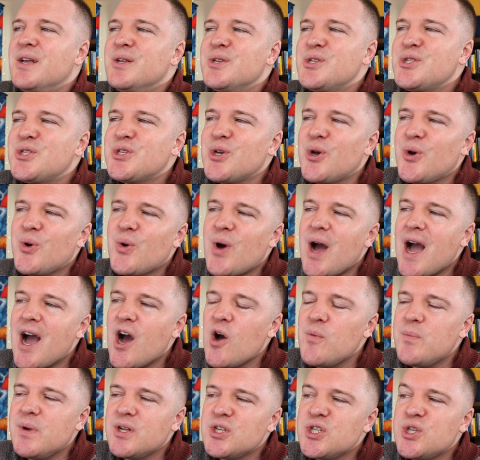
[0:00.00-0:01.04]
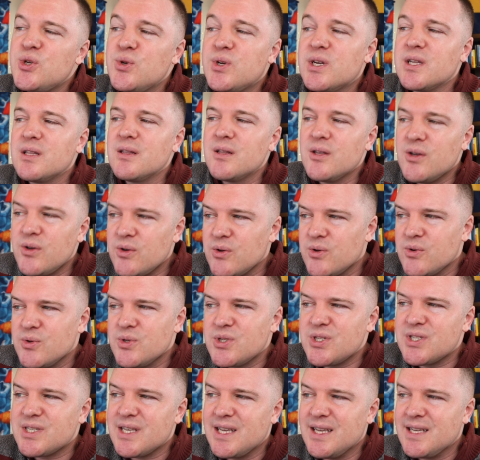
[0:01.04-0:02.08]
So how much you can
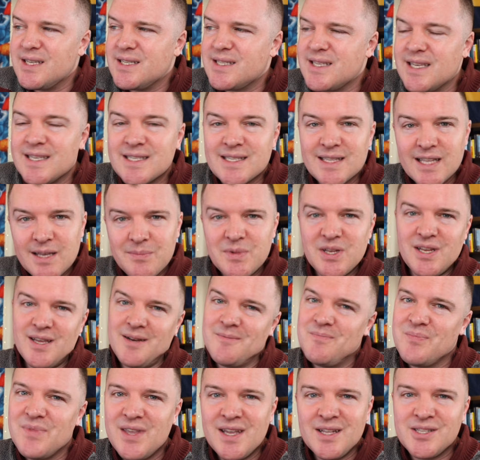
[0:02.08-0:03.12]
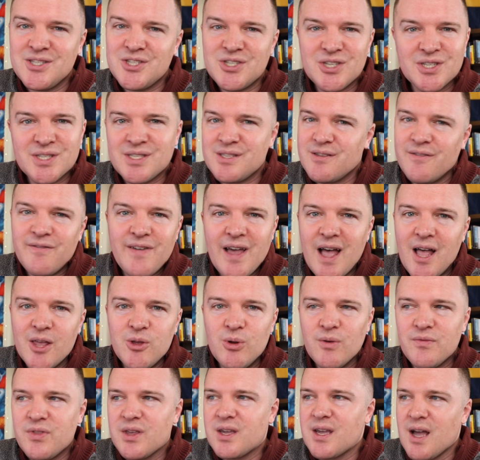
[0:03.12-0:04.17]
lose is, is limited. It's just the
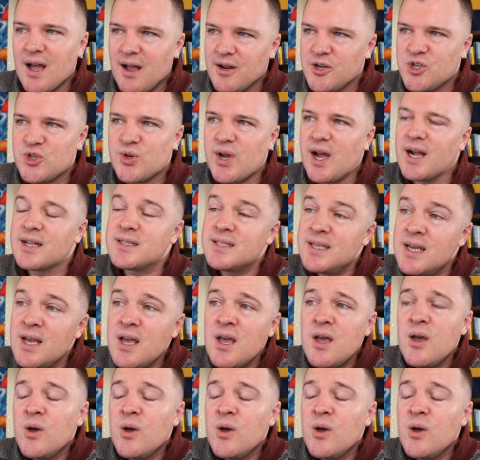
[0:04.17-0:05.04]
value of the contract.